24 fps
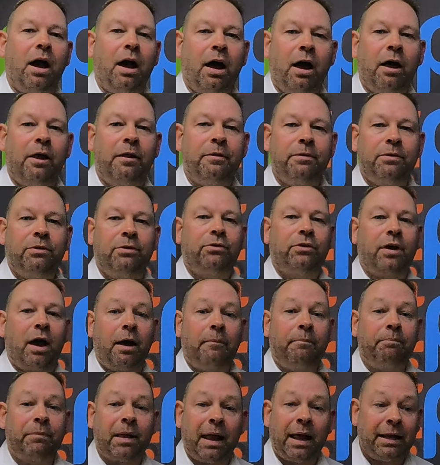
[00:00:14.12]
and
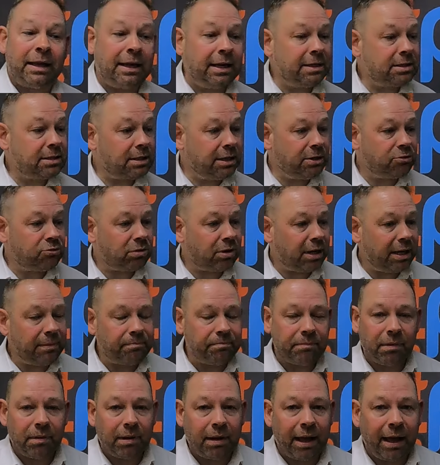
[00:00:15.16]
it is
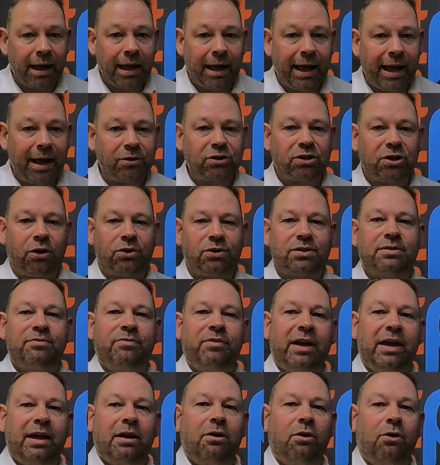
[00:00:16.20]
literally how to cost a
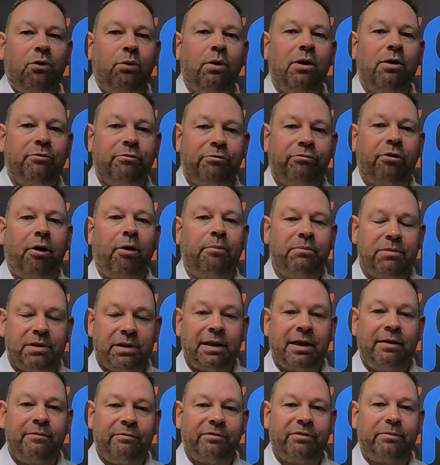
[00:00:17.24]
vehicle from
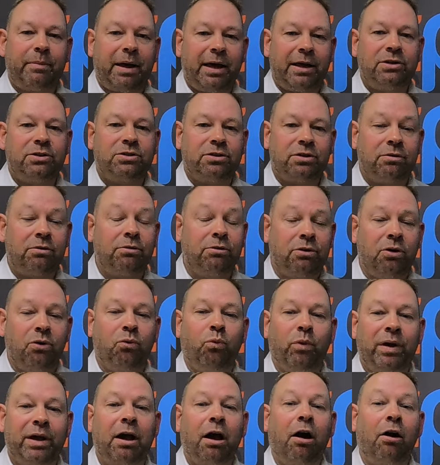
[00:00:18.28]
the information
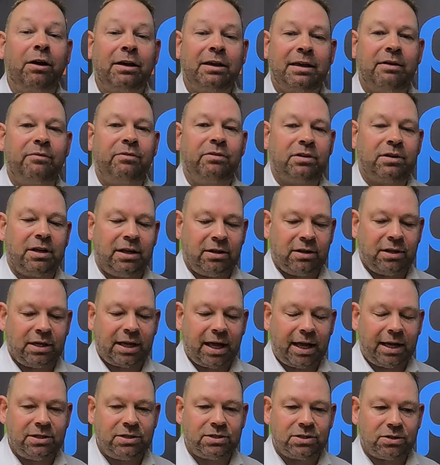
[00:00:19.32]
that we are given in the
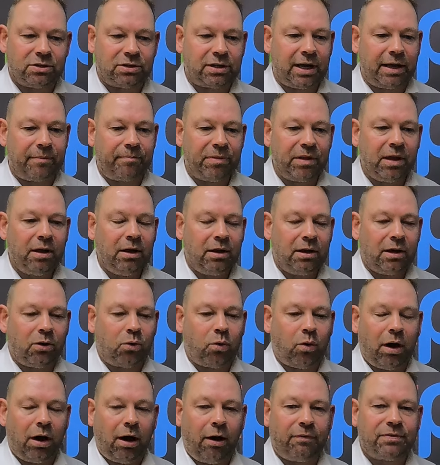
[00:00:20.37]
case study.
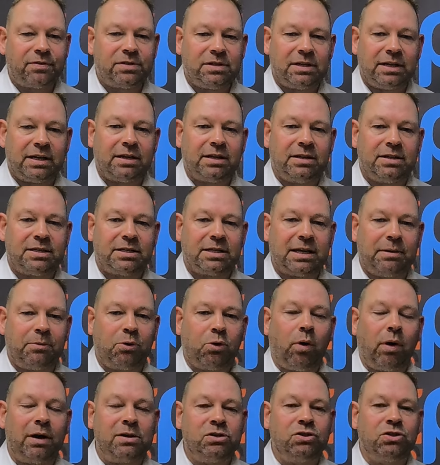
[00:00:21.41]
Quite often it can seem
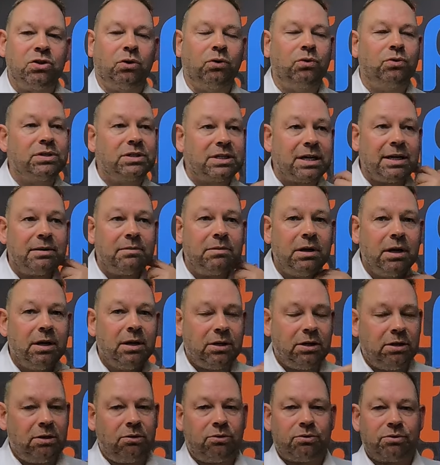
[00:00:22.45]
quite daunting.
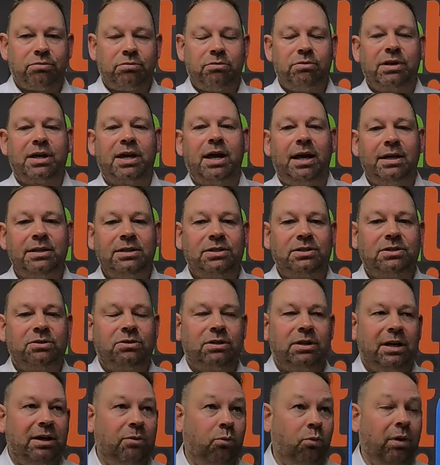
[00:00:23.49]
You look through the case
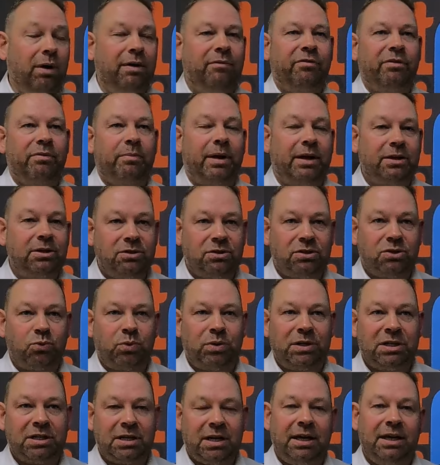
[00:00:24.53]
study, what information do
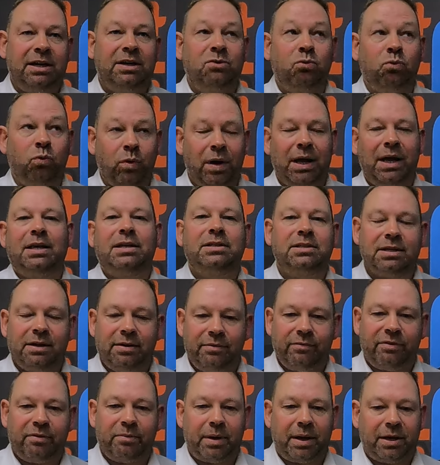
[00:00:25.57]
we need, where's the
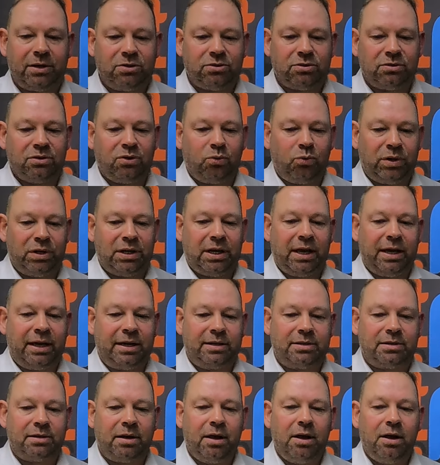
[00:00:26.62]
information that we
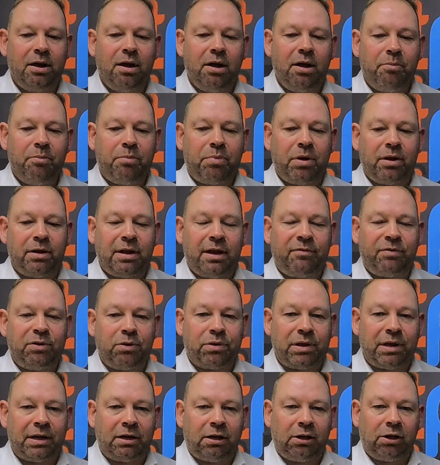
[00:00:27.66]
need? But if you
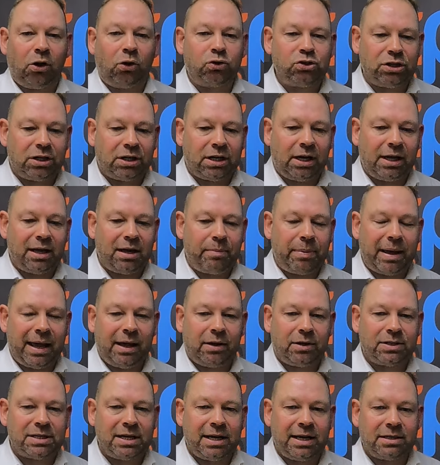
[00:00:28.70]
think logically
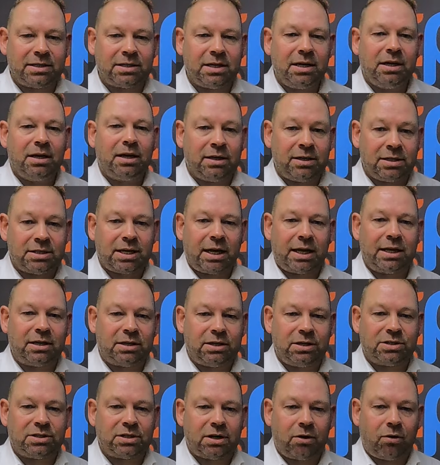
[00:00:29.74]
about it and
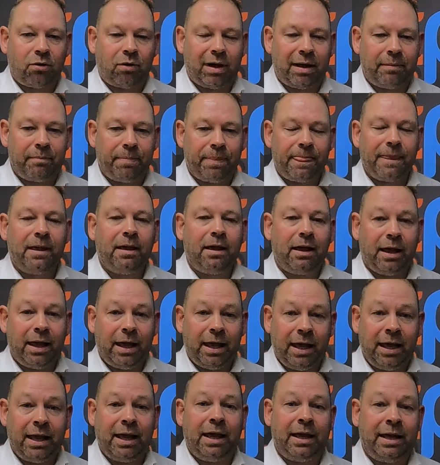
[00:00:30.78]
take your time,
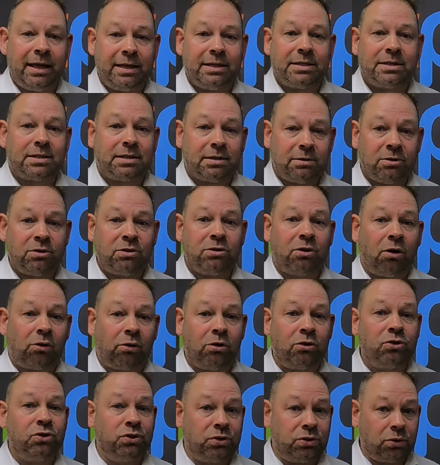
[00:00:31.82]
it is
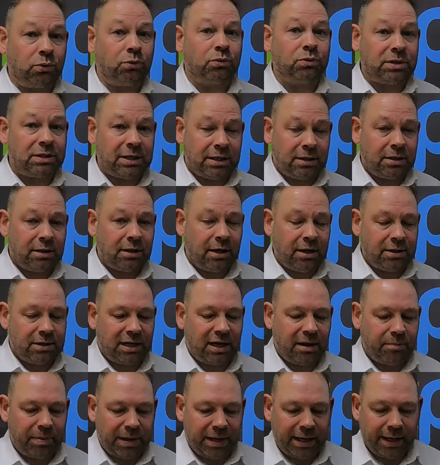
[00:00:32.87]
not as daunting as
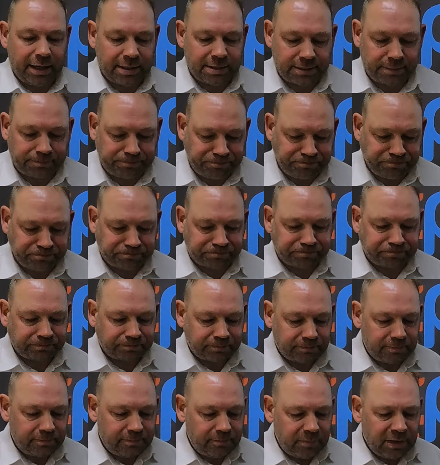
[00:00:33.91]
it appears.
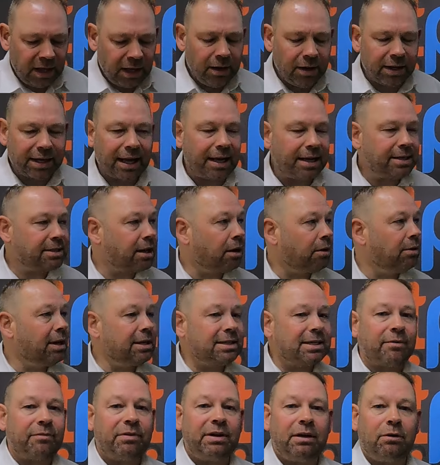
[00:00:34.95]
Okay, so
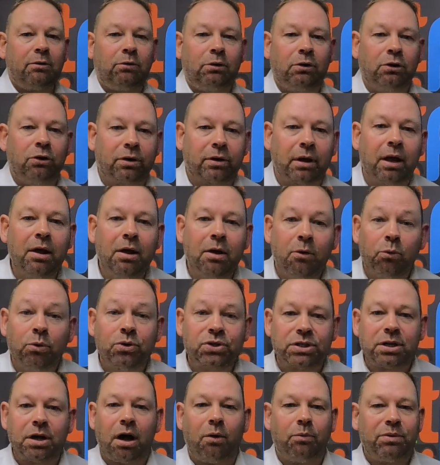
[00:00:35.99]
let's have a little look. We'll
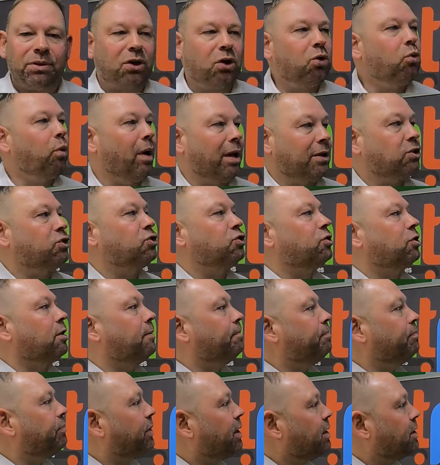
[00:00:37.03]
start with a question.
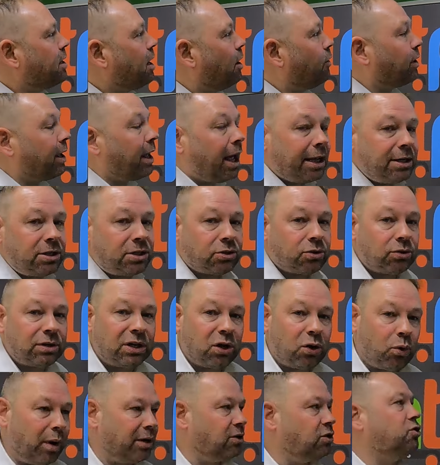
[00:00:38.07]
So, case study
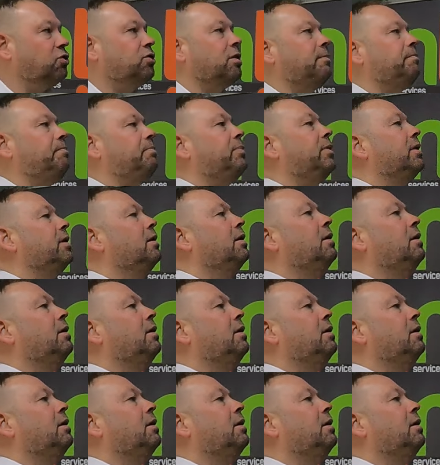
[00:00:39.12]
question.